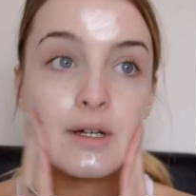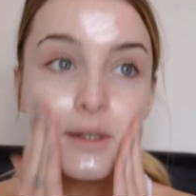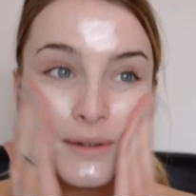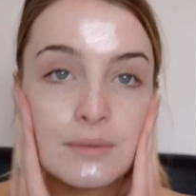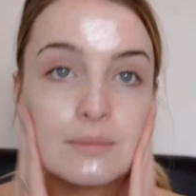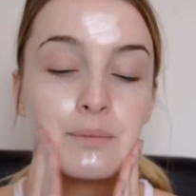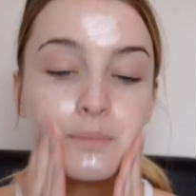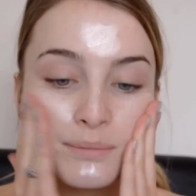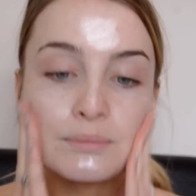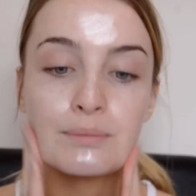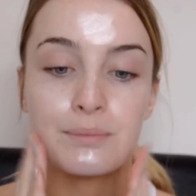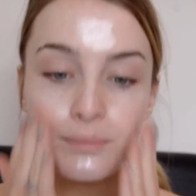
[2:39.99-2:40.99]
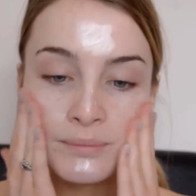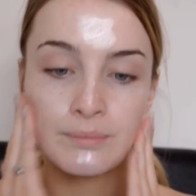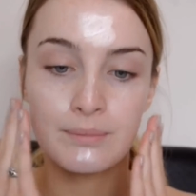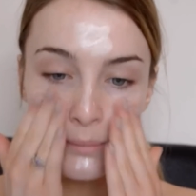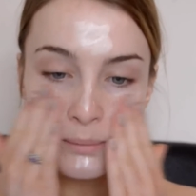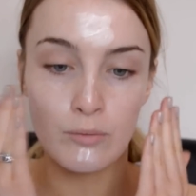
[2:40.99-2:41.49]
kind of
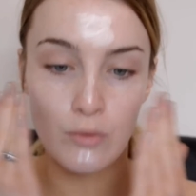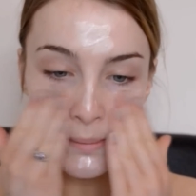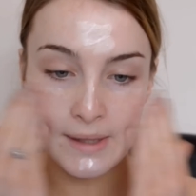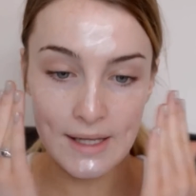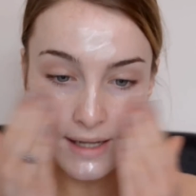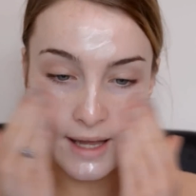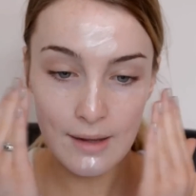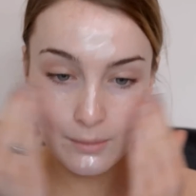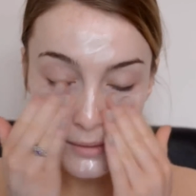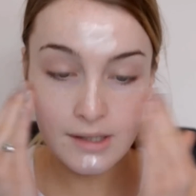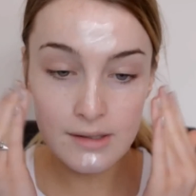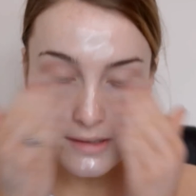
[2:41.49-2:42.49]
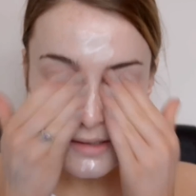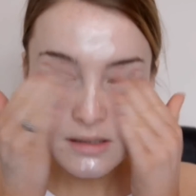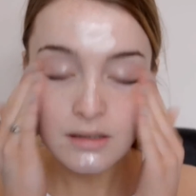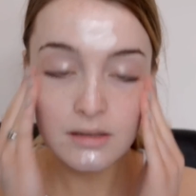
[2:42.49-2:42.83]
rubbing it outwards.